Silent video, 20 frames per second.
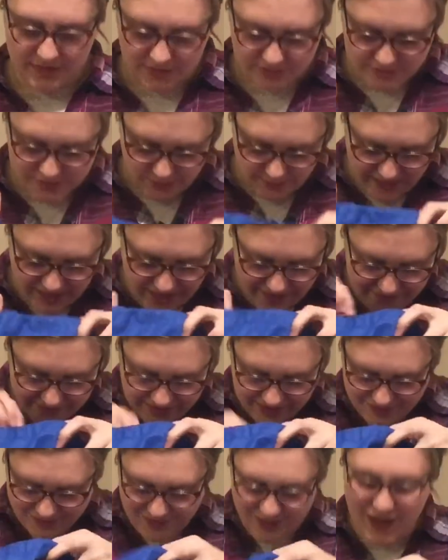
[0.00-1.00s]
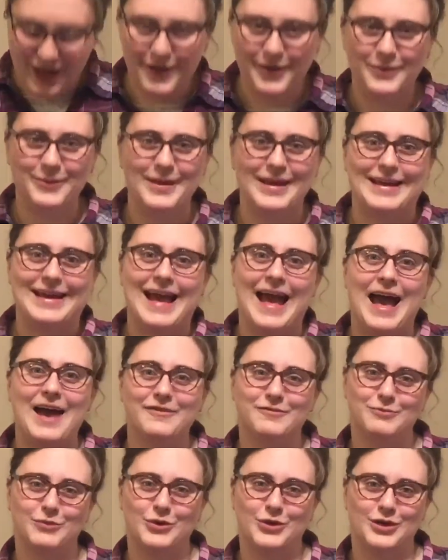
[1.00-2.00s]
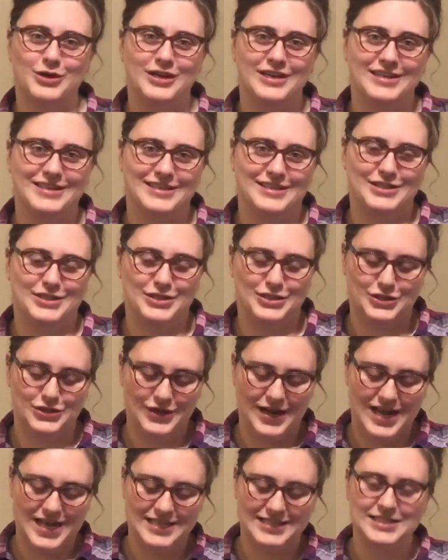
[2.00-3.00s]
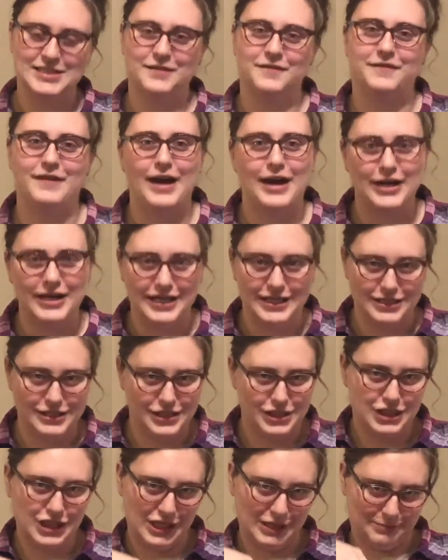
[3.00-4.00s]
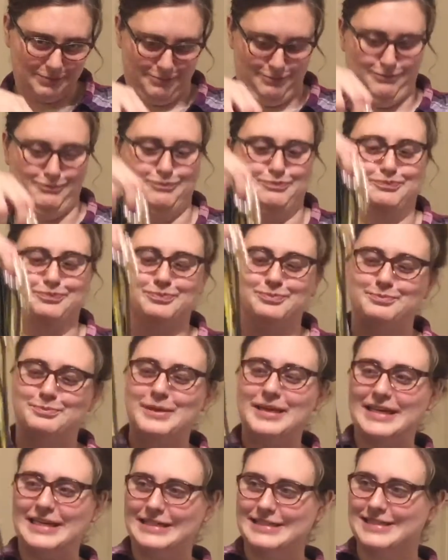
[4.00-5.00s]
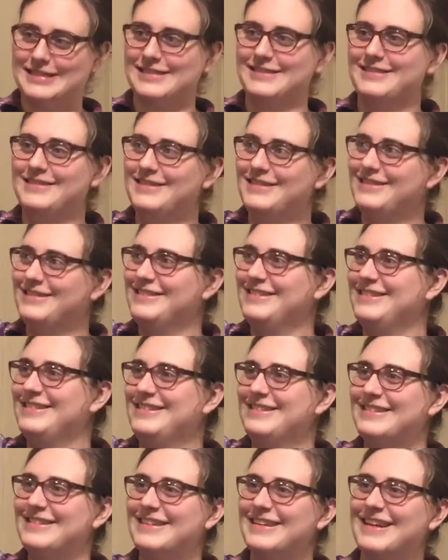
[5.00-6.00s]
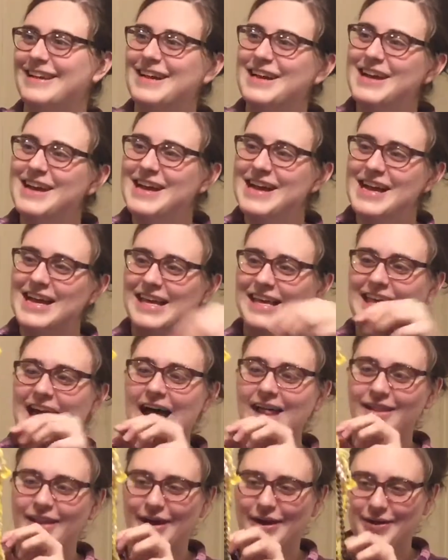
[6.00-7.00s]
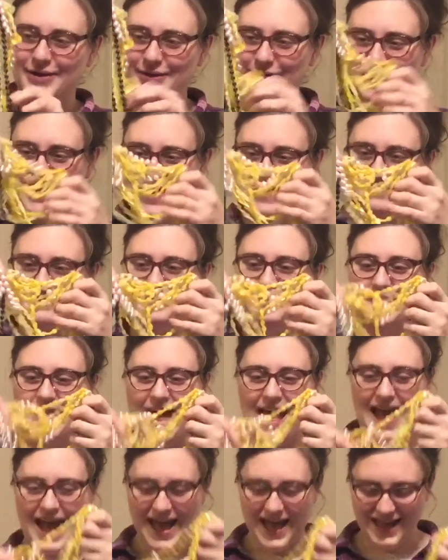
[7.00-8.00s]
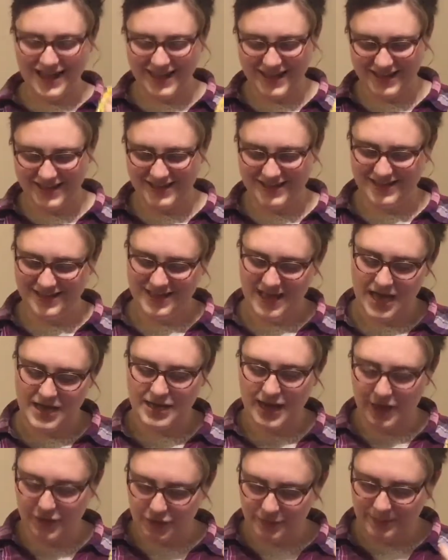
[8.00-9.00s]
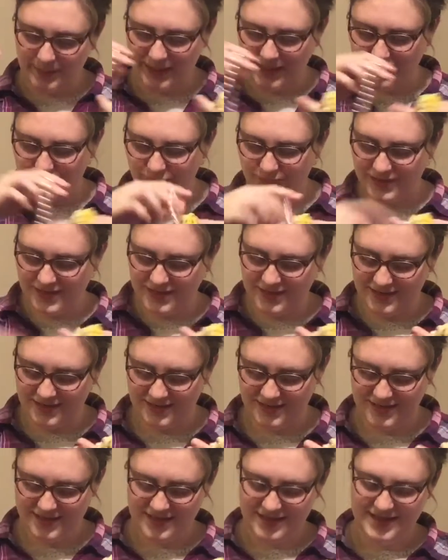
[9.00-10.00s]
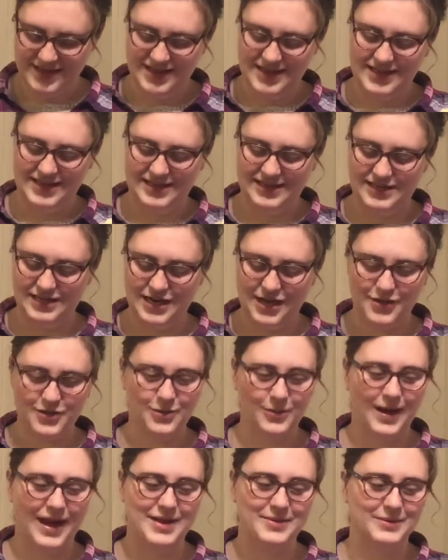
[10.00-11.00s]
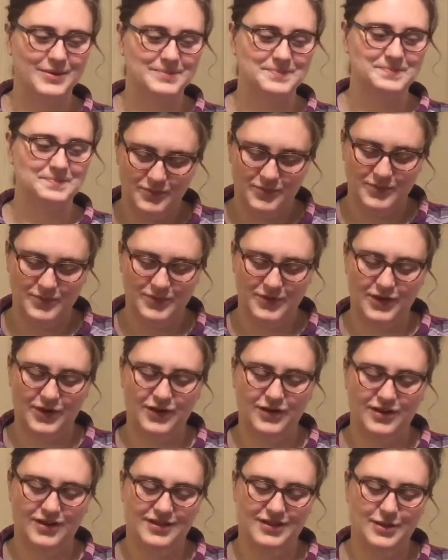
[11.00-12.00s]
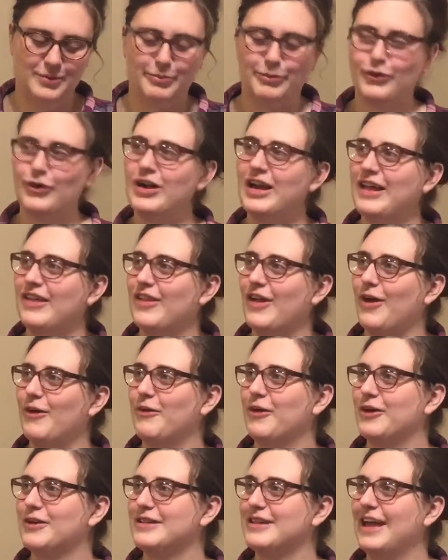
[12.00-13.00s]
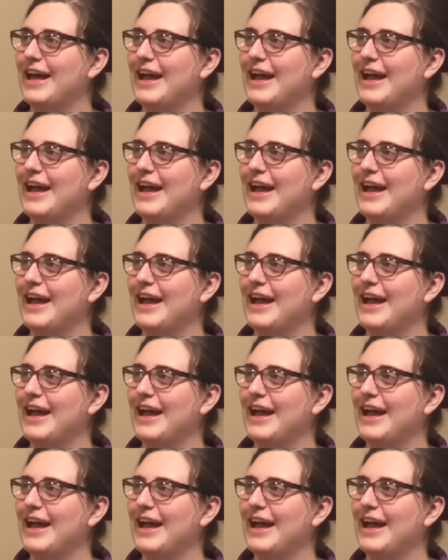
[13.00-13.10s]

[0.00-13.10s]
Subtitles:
else do we have in here? Oh, we have more strands of very cheap beads. Yellow and black, another pink one, and another white one. They're pretty though, aren't they?